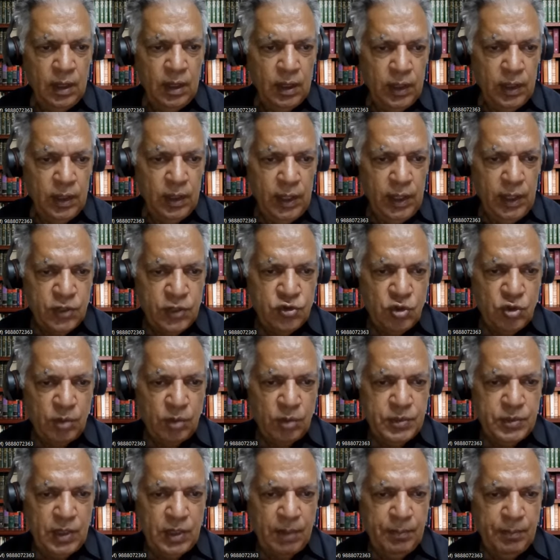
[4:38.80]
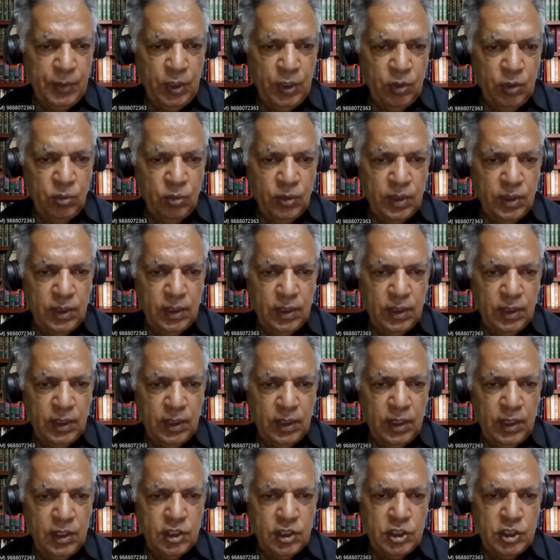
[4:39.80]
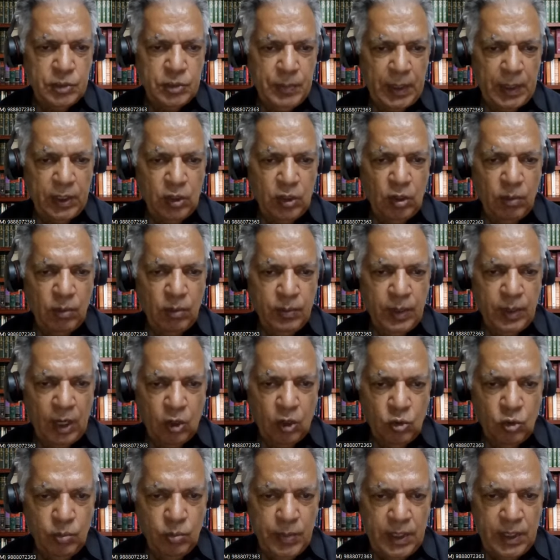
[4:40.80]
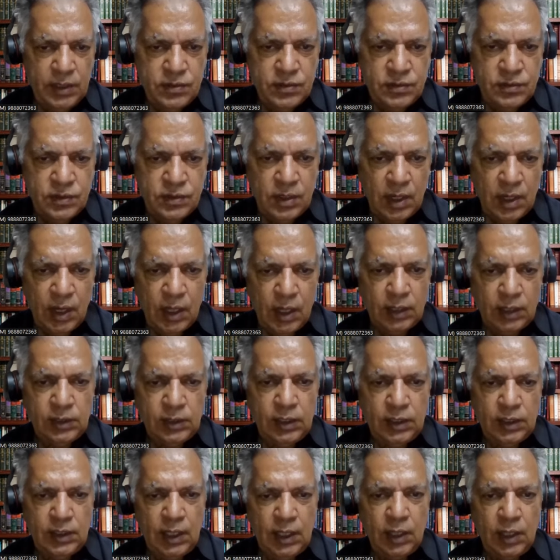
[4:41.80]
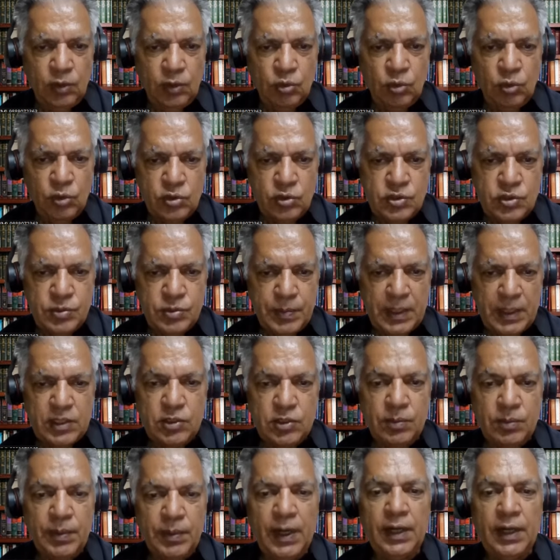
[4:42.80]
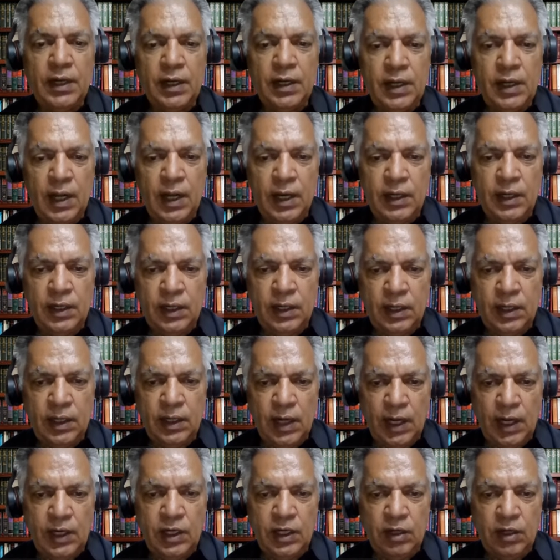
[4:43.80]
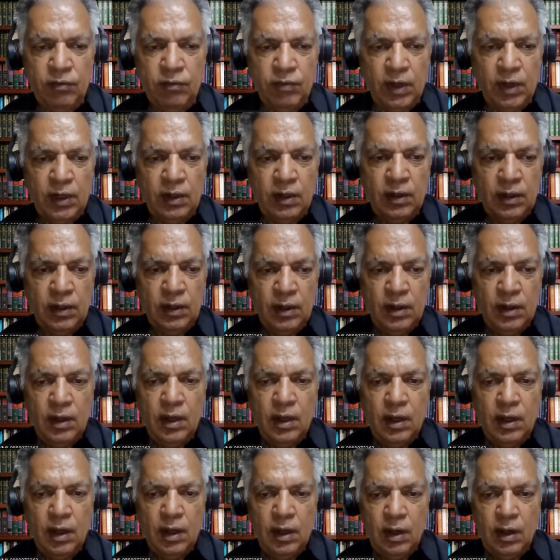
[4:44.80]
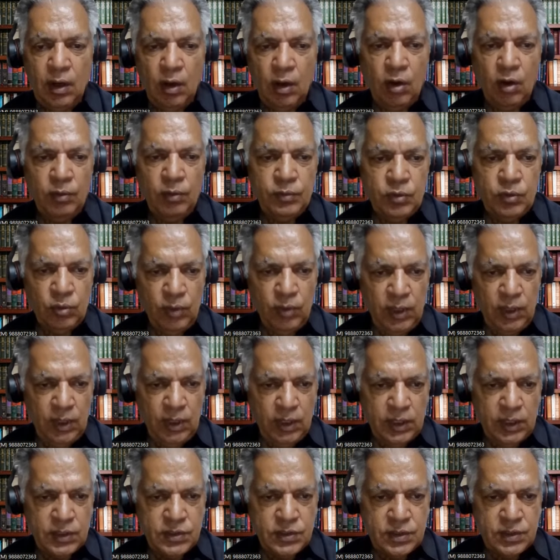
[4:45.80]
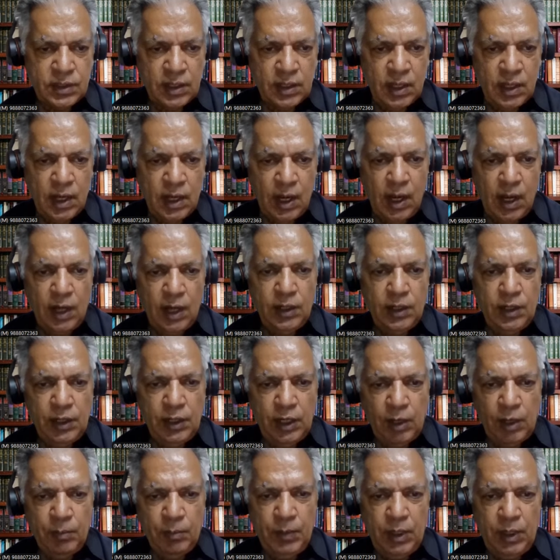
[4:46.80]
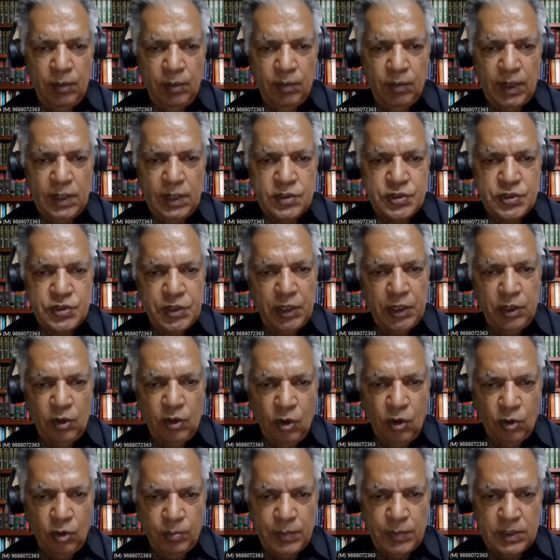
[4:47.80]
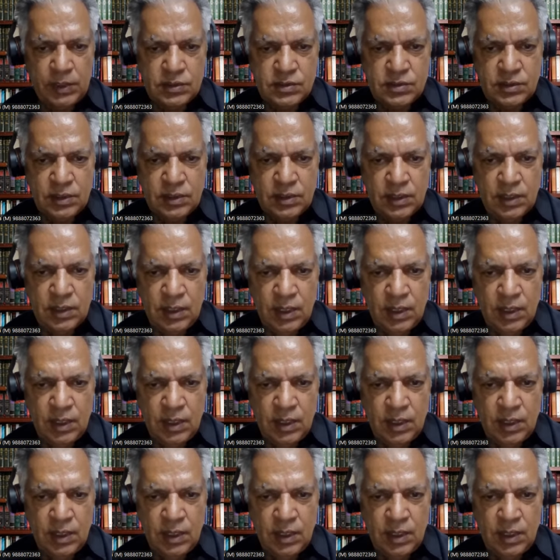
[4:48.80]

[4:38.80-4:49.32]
Rates of stamp duty in respect of documents other than those specified in entry 91 of Union List are determined by state governments.